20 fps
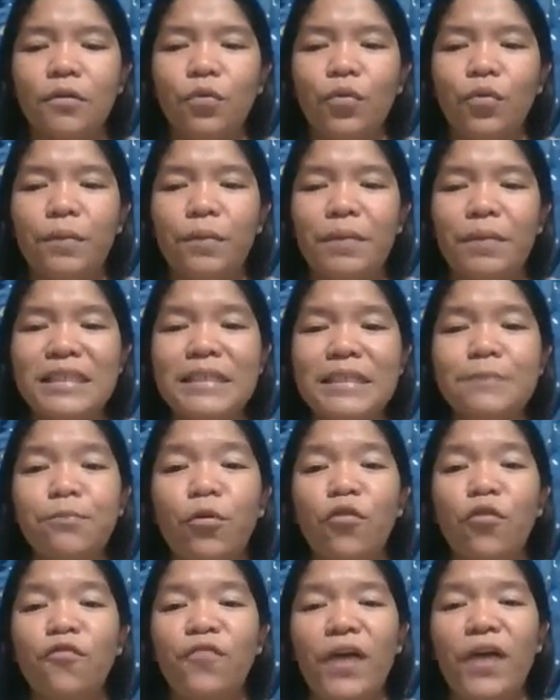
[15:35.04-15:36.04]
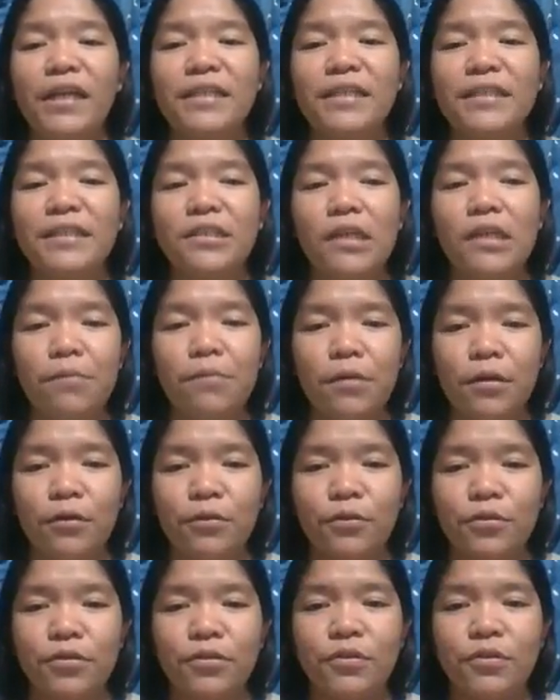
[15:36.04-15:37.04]
We must provide
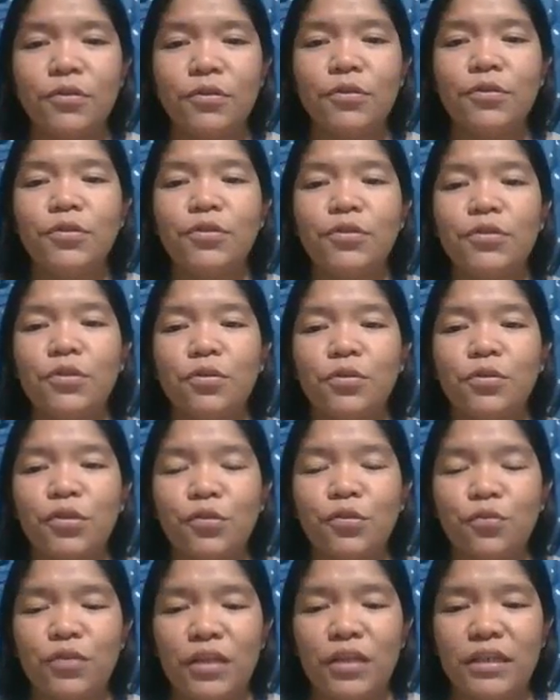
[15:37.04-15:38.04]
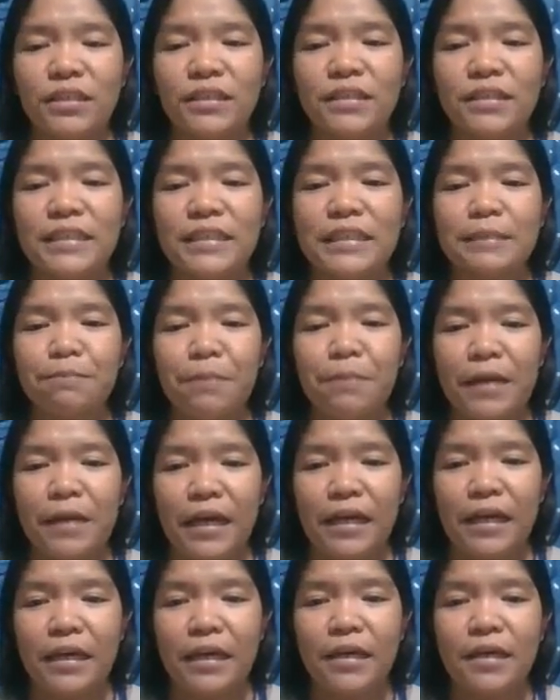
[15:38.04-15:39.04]
stimulus so students
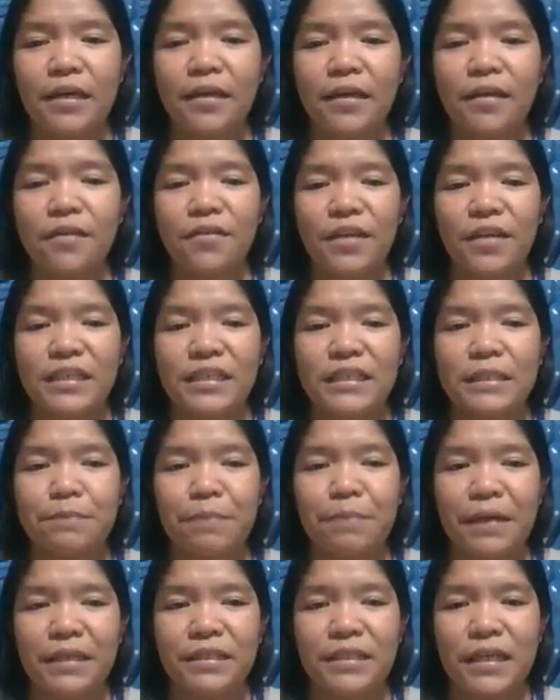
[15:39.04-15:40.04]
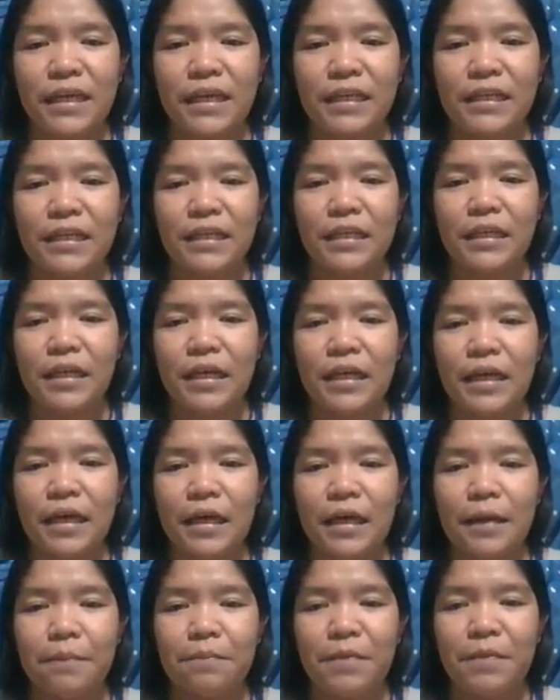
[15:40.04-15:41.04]
display the expected
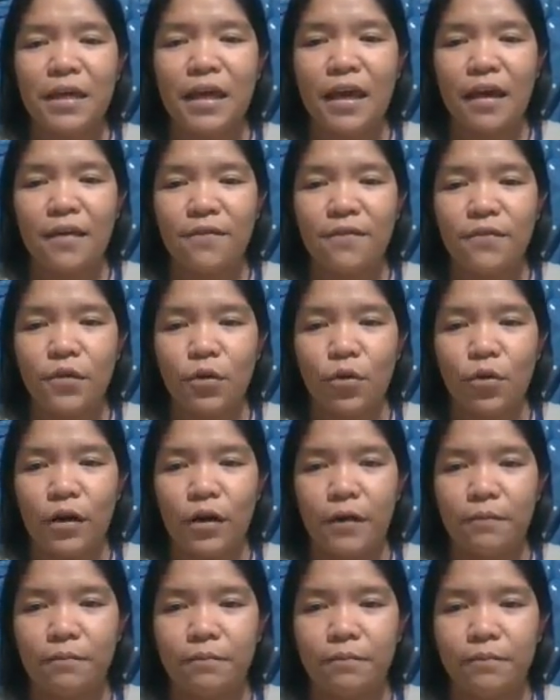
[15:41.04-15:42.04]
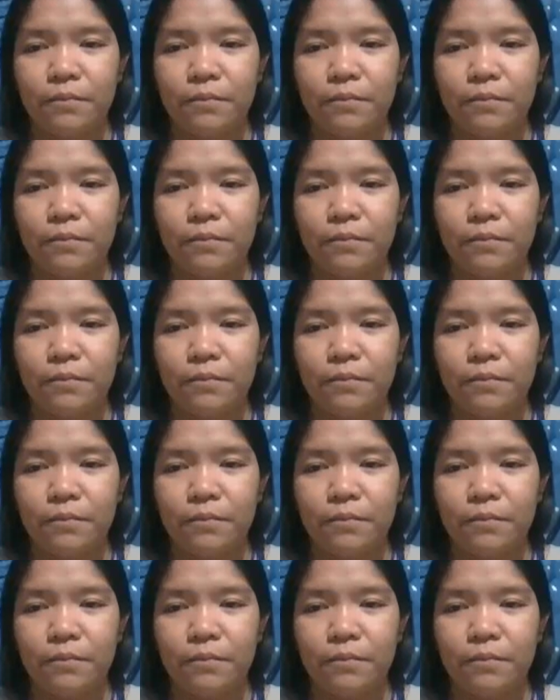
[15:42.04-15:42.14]
behavior.